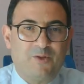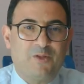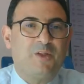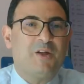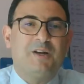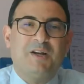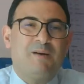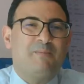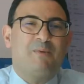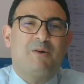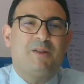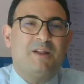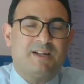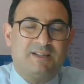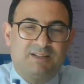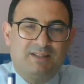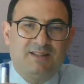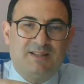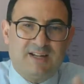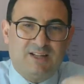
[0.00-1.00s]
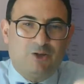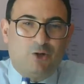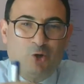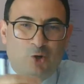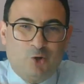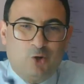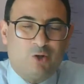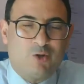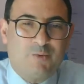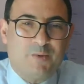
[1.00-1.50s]
the number that
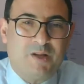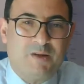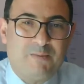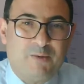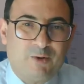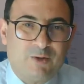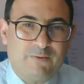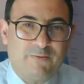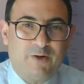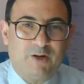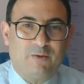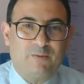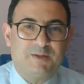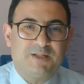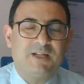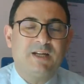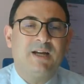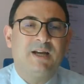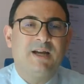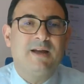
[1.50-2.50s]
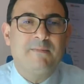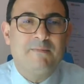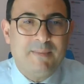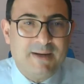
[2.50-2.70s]
occurs with most frequency.